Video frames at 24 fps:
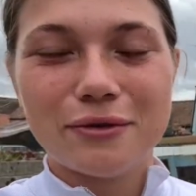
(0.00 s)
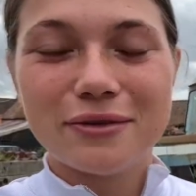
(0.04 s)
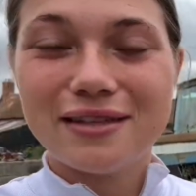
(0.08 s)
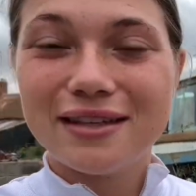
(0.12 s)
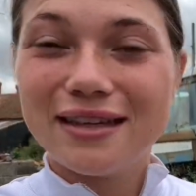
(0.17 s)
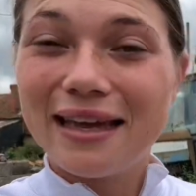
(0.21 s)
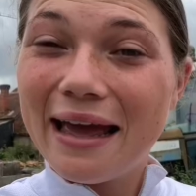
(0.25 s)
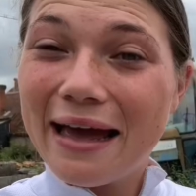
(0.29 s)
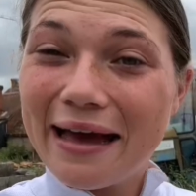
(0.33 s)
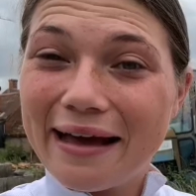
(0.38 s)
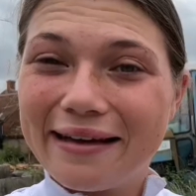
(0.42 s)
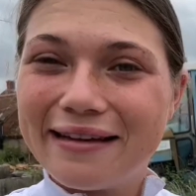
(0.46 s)
So
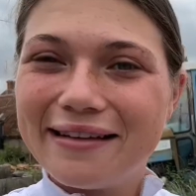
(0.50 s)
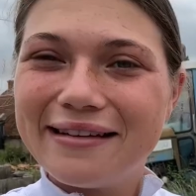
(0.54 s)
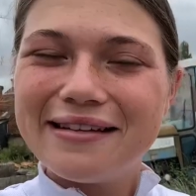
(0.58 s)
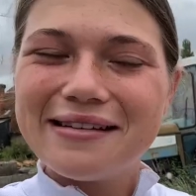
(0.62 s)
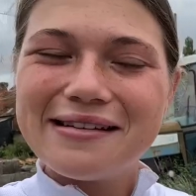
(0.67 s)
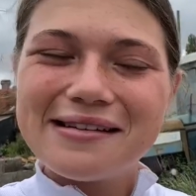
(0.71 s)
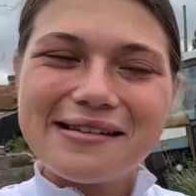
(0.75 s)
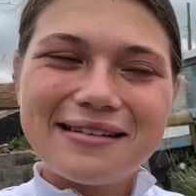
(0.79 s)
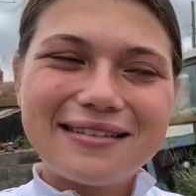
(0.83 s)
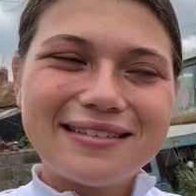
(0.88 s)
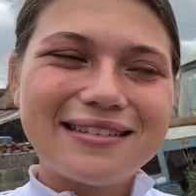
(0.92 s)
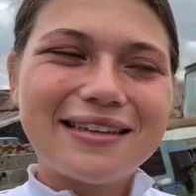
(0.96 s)
yeah,
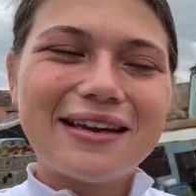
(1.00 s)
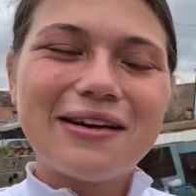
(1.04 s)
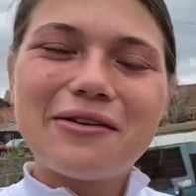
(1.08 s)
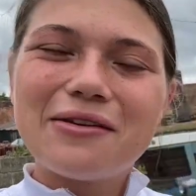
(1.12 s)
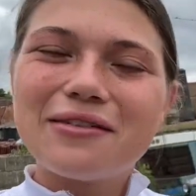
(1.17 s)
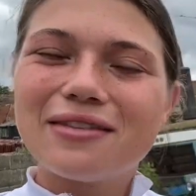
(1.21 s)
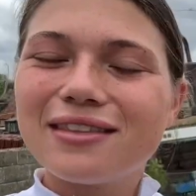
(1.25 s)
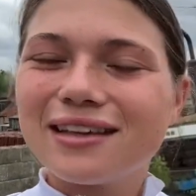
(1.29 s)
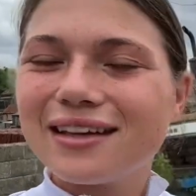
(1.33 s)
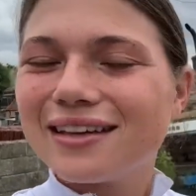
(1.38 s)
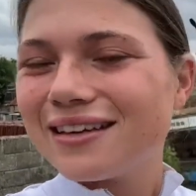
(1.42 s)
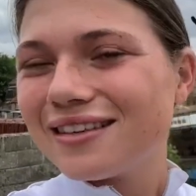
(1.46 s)
so
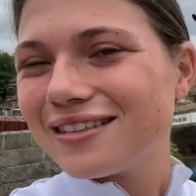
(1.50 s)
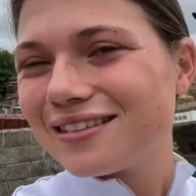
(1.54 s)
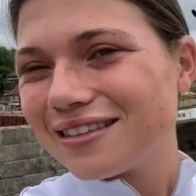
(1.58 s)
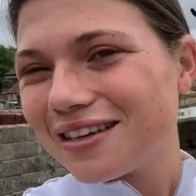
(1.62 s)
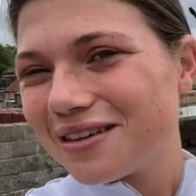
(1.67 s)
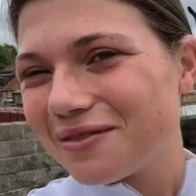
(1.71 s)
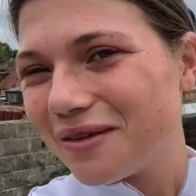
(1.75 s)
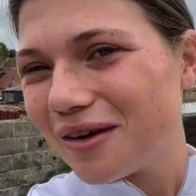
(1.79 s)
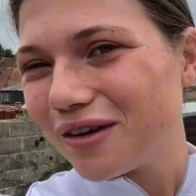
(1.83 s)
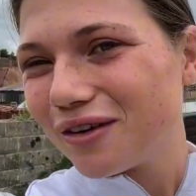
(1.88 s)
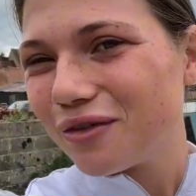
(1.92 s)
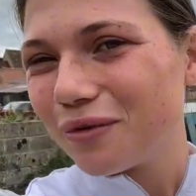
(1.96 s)
thank you so
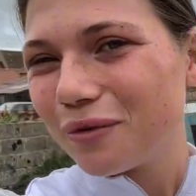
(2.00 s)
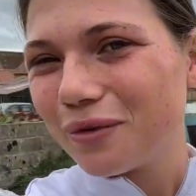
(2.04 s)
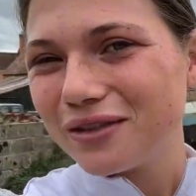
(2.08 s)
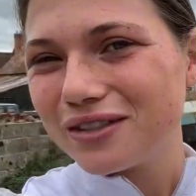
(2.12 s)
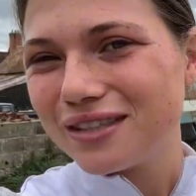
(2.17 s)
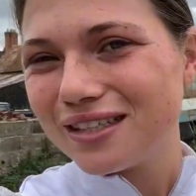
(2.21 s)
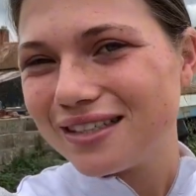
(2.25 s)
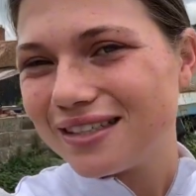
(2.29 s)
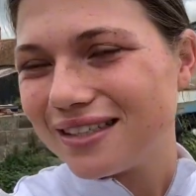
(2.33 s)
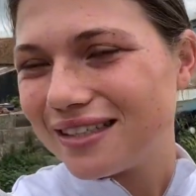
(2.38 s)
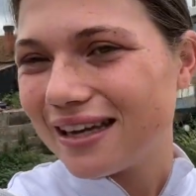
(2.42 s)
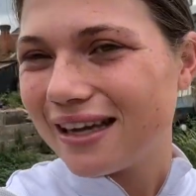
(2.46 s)
much for
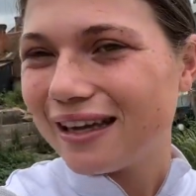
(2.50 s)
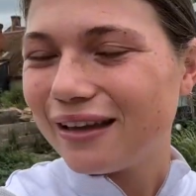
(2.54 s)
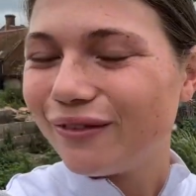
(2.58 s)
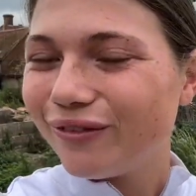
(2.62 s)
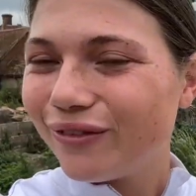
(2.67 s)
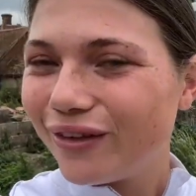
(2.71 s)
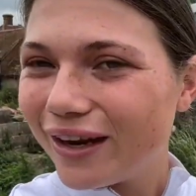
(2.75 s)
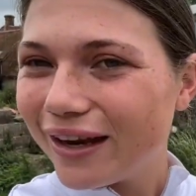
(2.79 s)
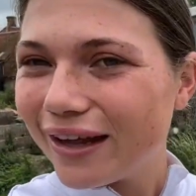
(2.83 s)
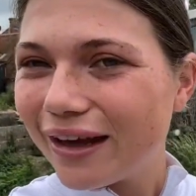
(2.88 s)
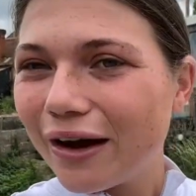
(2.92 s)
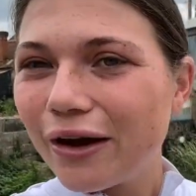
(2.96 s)
watching today's
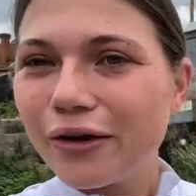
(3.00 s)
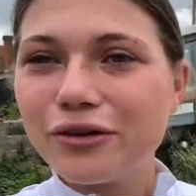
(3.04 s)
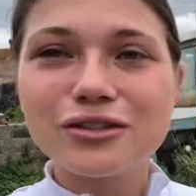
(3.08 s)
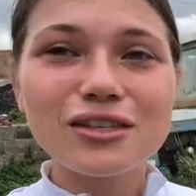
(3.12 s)
video.